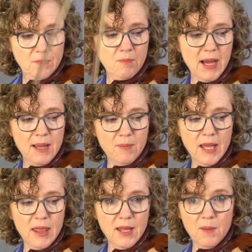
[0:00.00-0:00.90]

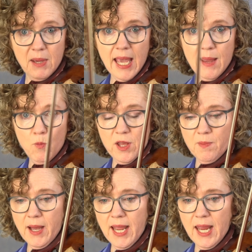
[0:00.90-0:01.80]
my thumb came
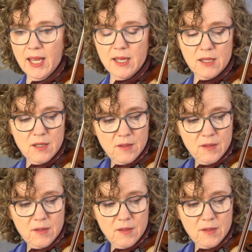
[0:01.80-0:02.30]
with my hand.